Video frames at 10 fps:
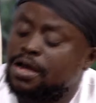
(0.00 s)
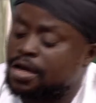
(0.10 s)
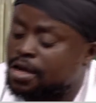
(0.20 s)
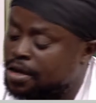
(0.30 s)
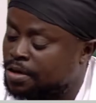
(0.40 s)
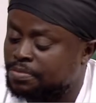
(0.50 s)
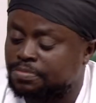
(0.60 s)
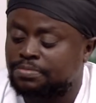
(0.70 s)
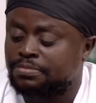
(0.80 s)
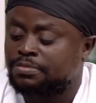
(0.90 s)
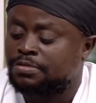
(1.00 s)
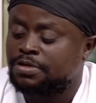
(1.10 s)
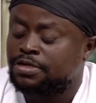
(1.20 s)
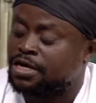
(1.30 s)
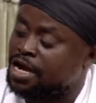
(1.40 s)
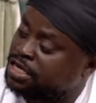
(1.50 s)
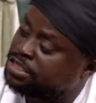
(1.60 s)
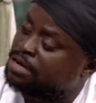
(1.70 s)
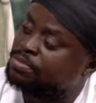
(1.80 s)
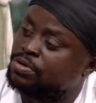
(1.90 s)
The
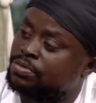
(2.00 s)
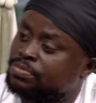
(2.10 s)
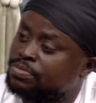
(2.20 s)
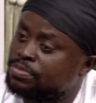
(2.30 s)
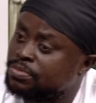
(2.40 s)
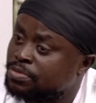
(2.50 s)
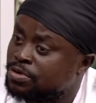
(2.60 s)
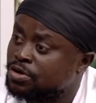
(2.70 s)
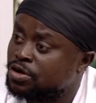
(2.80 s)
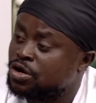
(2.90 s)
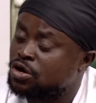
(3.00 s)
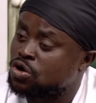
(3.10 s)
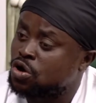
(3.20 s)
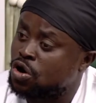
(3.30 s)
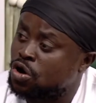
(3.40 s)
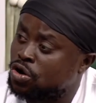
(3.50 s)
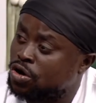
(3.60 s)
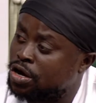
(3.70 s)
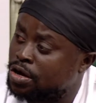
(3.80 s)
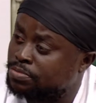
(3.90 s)
last album
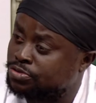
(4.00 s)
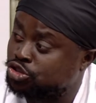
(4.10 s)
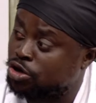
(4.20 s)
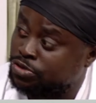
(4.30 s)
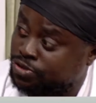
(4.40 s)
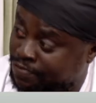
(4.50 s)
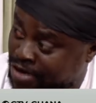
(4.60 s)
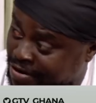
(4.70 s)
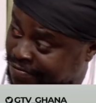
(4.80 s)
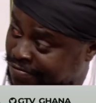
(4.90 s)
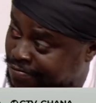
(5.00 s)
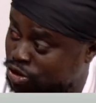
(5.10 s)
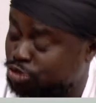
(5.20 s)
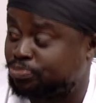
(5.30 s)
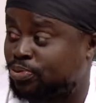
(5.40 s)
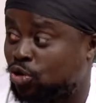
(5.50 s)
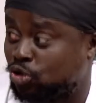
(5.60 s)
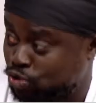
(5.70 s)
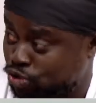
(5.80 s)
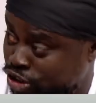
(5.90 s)
called Stories of Life was
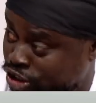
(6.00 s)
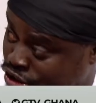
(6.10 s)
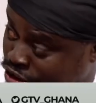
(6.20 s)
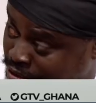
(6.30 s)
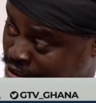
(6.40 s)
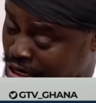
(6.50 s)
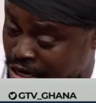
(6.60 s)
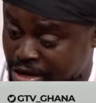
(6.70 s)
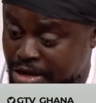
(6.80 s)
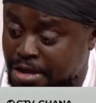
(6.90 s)
produced in Jamaica